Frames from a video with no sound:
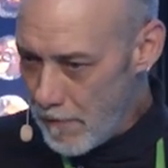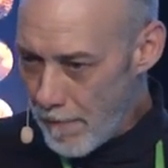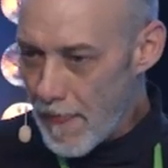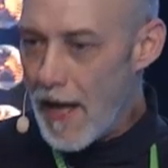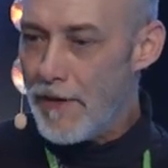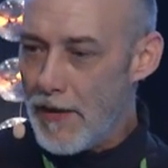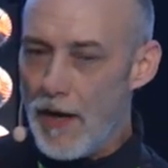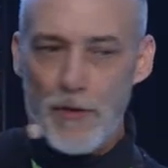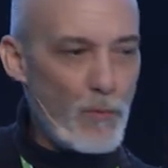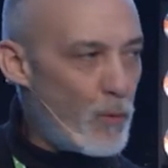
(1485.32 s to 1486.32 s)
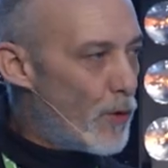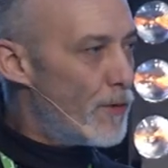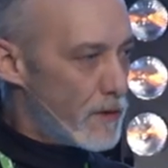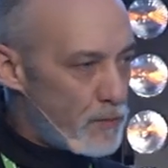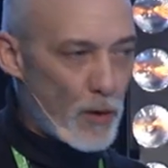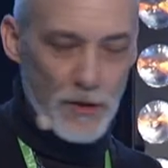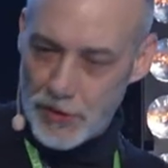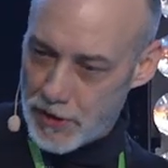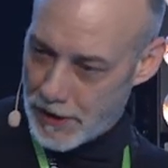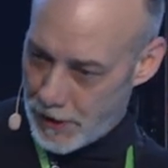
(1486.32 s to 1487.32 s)
And now the world is more
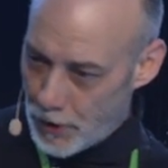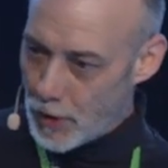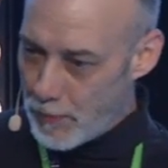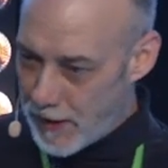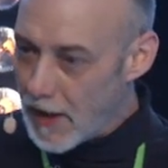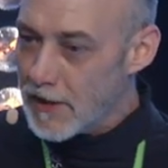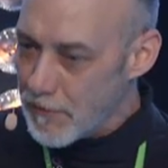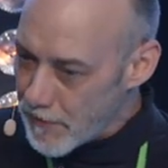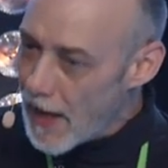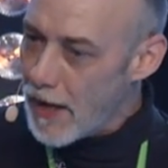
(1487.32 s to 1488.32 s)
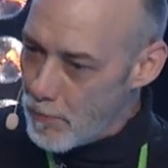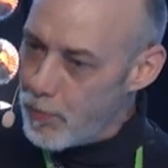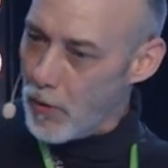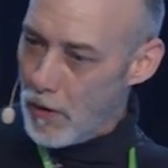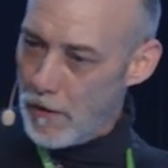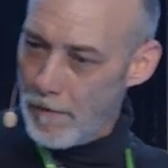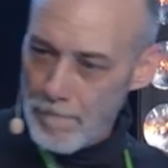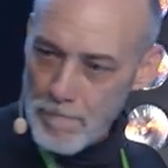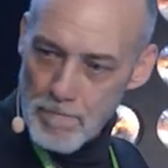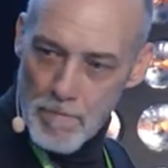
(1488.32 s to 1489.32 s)
secure because of that input.
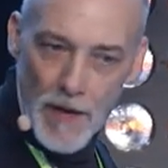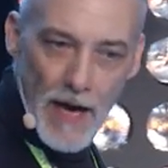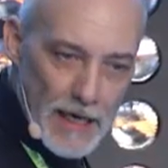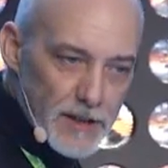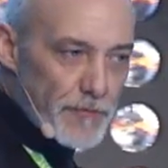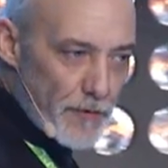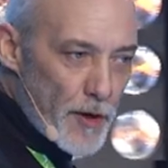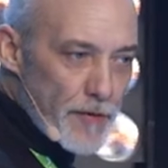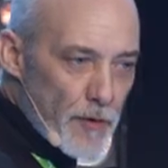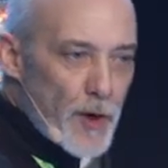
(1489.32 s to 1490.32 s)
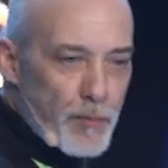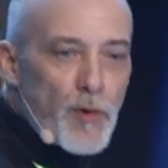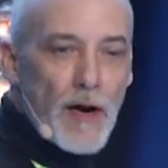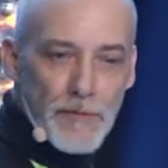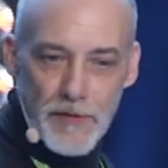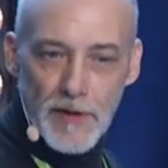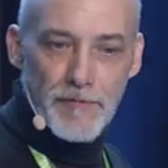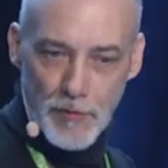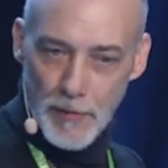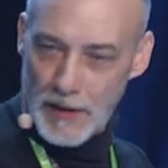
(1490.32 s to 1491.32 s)
That's a very, very proud thing for
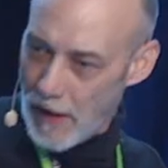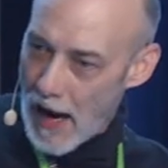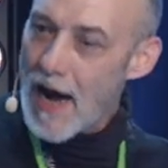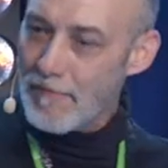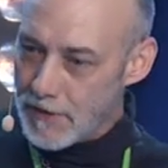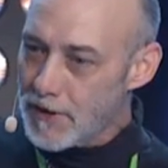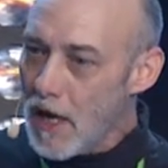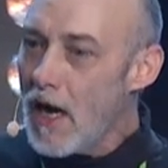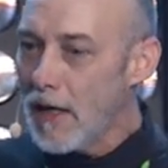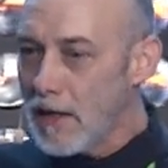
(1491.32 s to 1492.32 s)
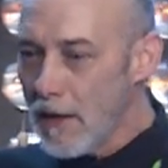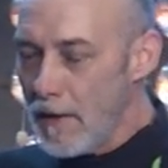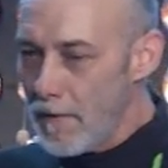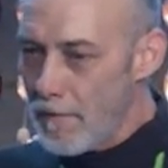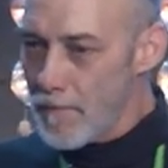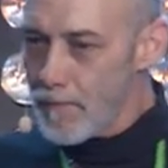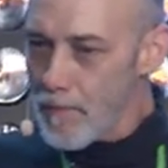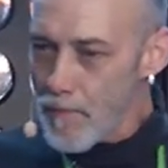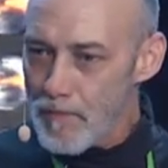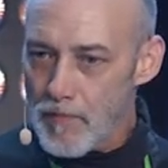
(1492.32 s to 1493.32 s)
me to have inside.
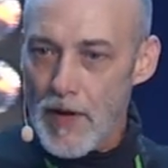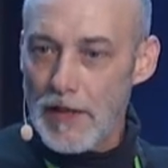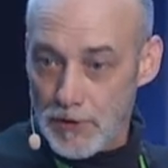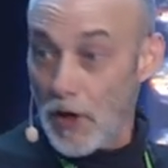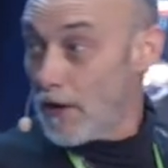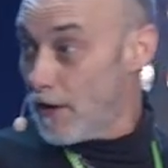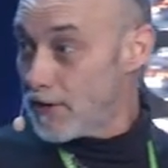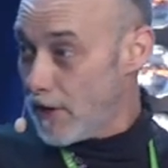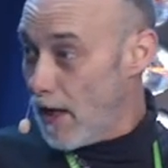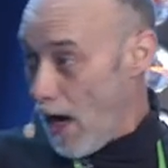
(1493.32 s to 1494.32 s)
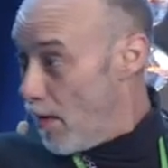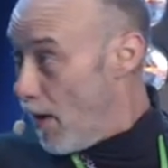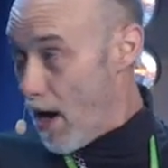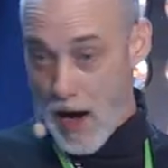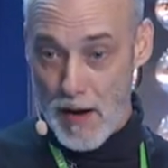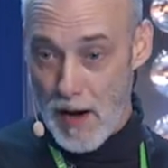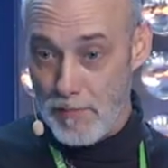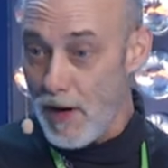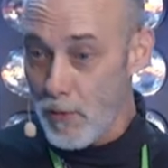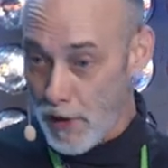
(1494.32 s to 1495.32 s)
And I started this game.
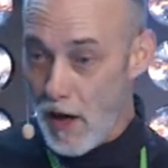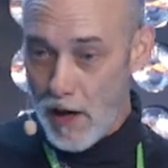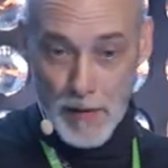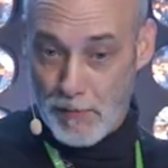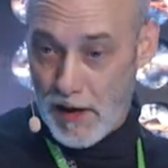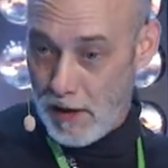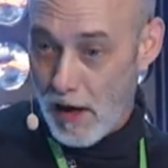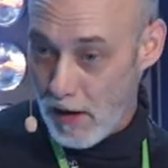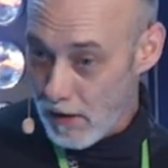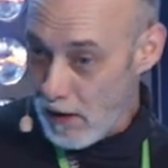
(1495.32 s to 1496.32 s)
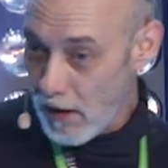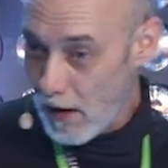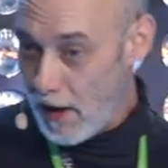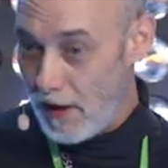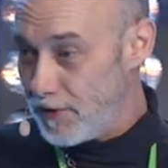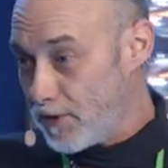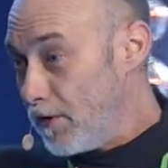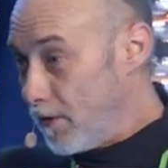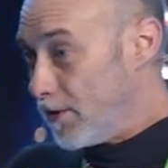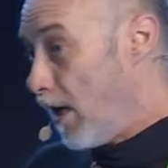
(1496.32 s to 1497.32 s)
I'm not young. I didn't start
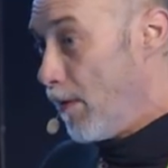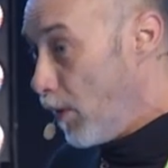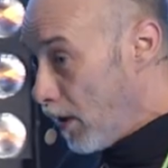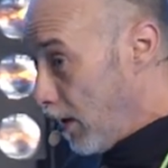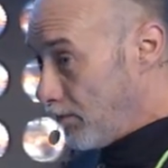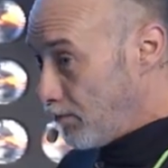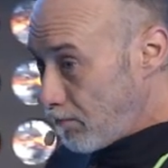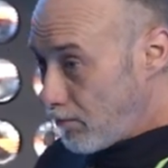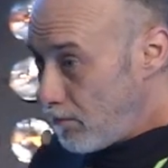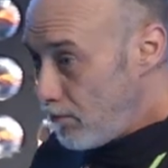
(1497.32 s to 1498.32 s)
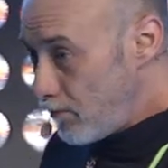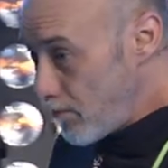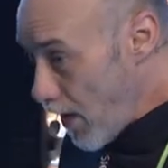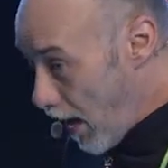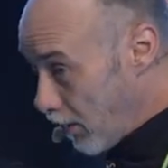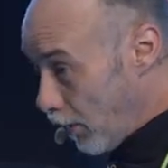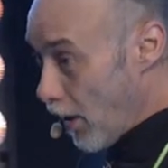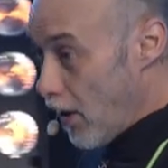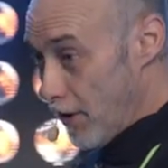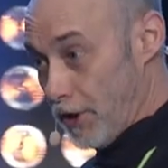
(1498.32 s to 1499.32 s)
this game early. I had to learn all
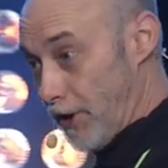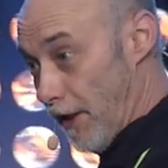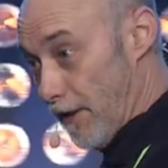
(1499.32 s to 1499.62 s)
this shit.